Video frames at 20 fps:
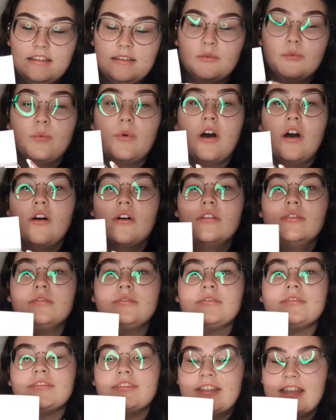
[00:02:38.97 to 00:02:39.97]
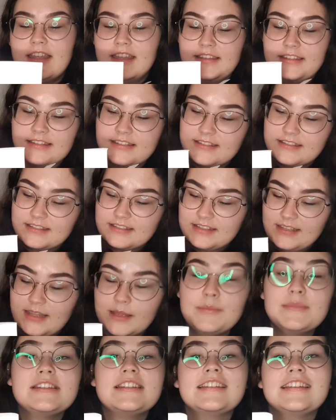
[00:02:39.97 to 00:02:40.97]
well, it's
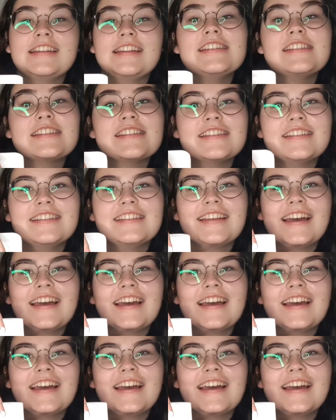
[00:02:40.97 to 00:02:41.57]
limited edition,